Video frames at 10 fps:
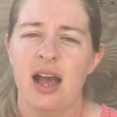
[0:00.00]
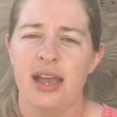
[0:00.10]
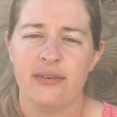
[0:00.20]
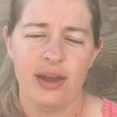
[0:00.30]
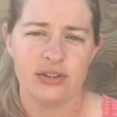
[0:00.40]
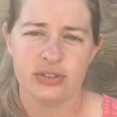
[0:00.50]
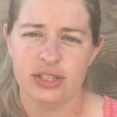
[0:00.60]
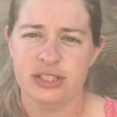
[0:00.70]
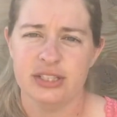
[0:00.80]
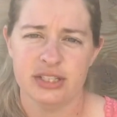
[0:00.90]
I
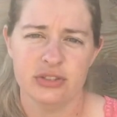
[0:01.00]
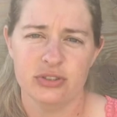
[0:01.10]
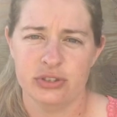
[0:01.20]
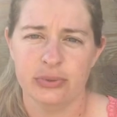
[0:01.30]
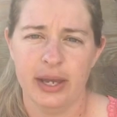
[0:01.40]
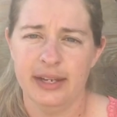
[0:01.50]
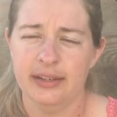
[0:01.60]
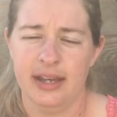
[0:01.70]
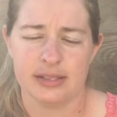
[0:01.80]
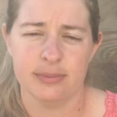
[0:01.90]
gradually didn't do it
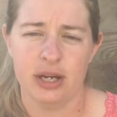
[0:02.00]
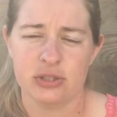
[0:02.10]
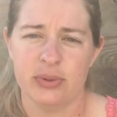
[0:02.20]
as much.